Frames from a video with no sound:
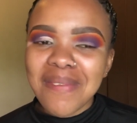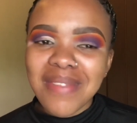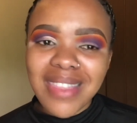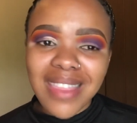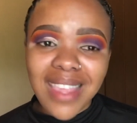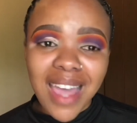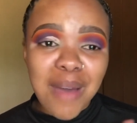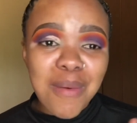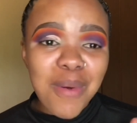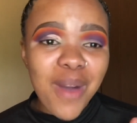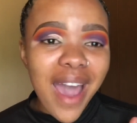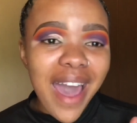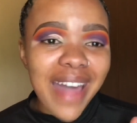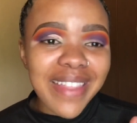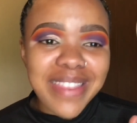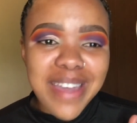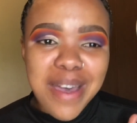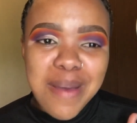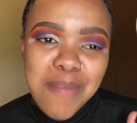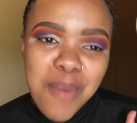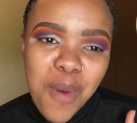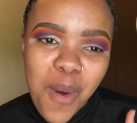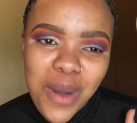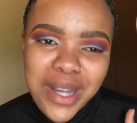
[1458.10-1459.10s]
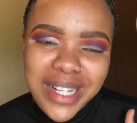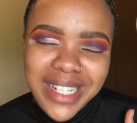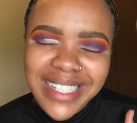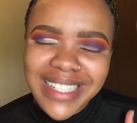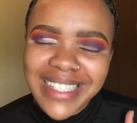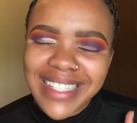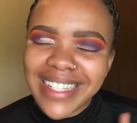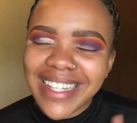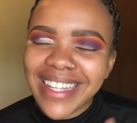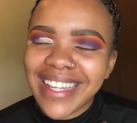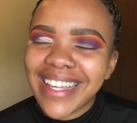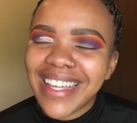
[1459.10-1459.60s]
Well, at that
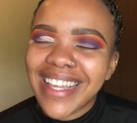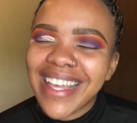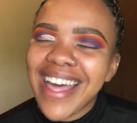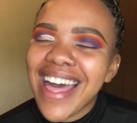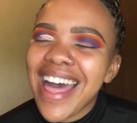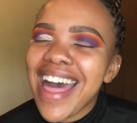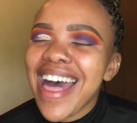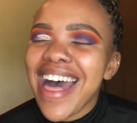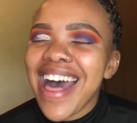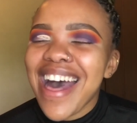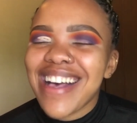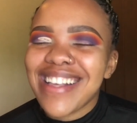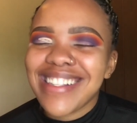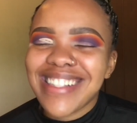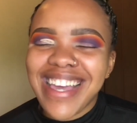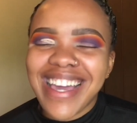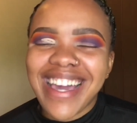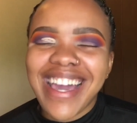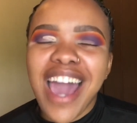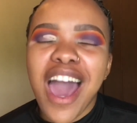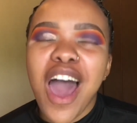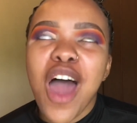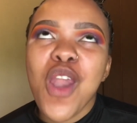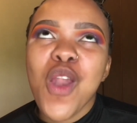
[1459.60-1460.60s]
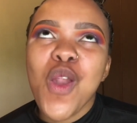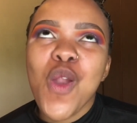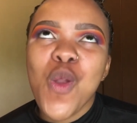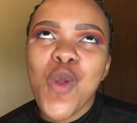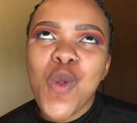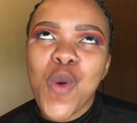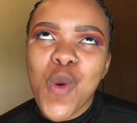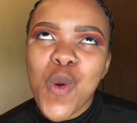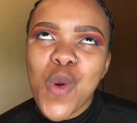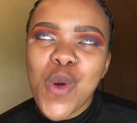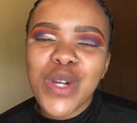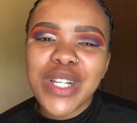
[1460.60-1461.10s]
point, I was like,
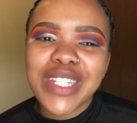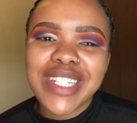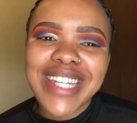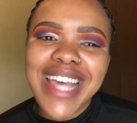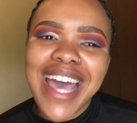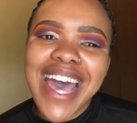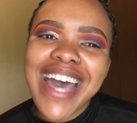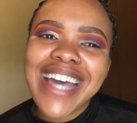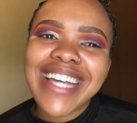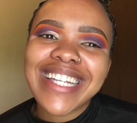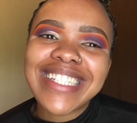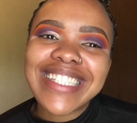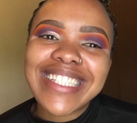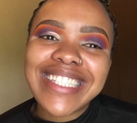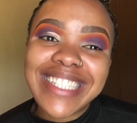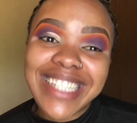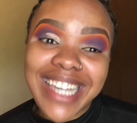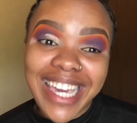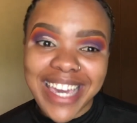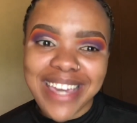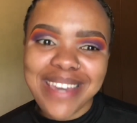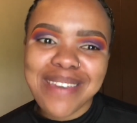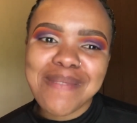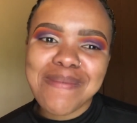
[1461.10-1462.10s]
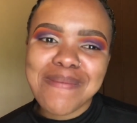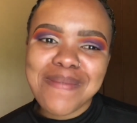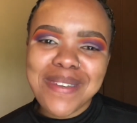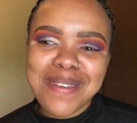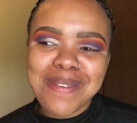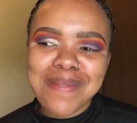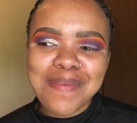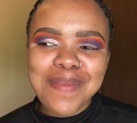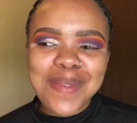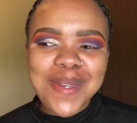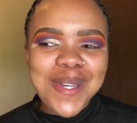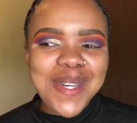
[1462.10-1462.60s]
Lord, take me.
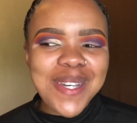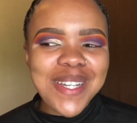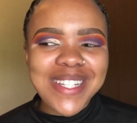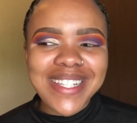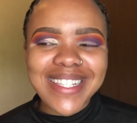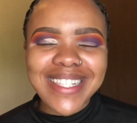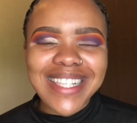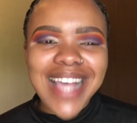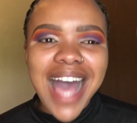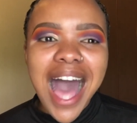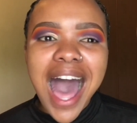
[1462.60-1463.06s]
Because